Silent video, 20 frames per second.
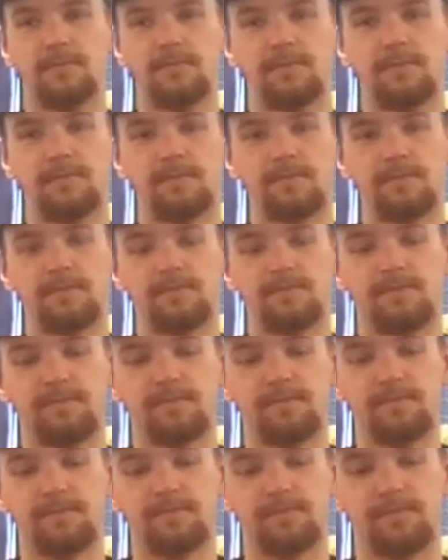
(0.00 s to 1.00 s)

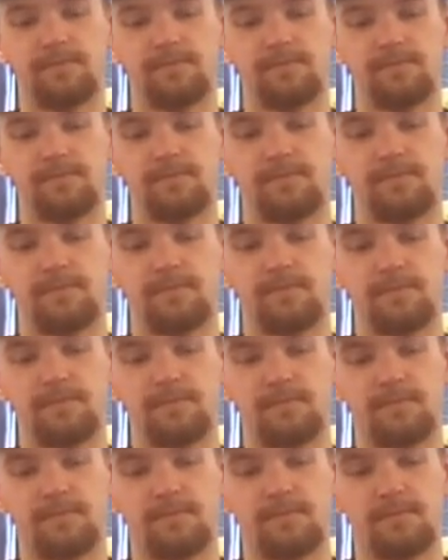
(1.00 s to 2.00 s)

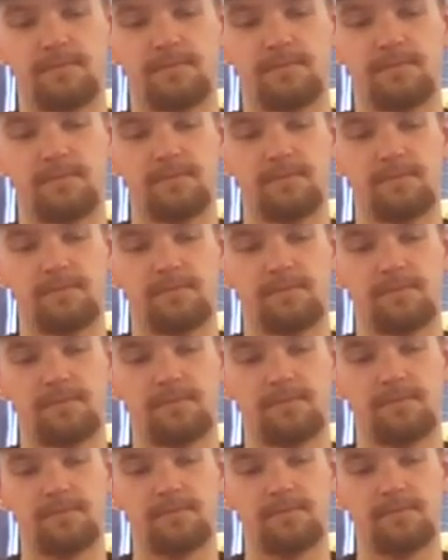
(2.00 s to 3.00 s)

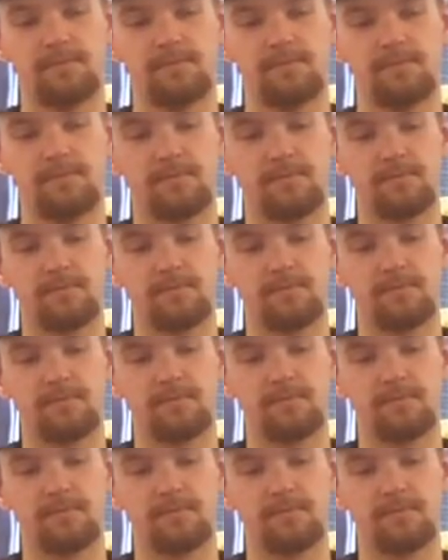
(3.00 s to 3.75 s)
No words are spoken by the person on screen.